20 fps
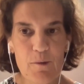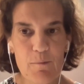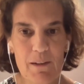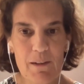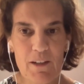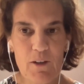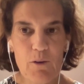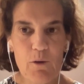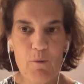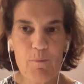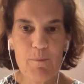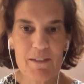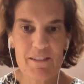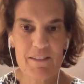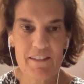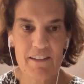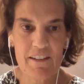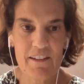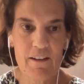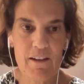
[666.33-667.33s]
Mindy Goldman,
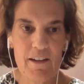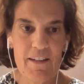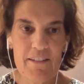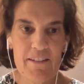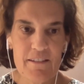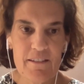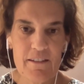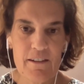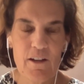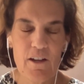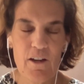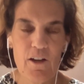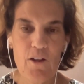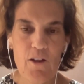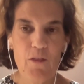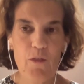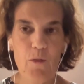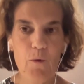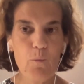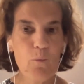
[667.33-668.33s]
is
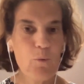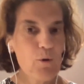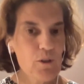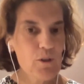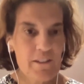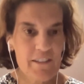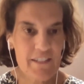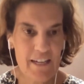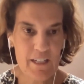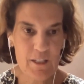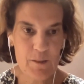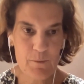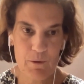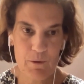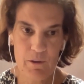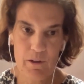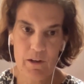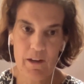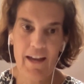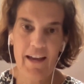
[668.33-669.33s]
the world's
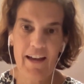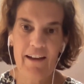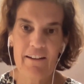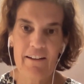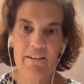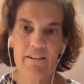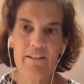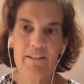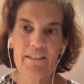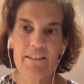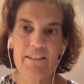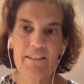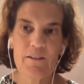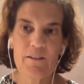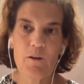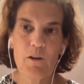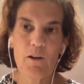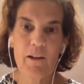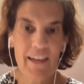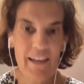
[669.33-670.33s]
expert at
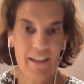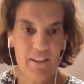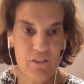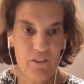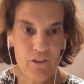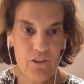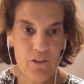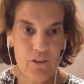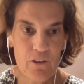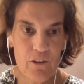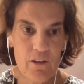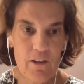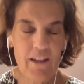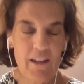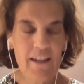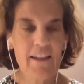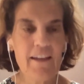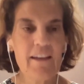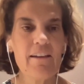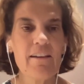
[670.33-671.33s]
cancer
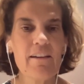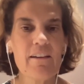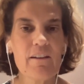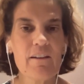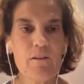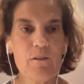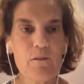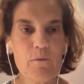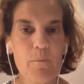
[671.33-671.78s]
and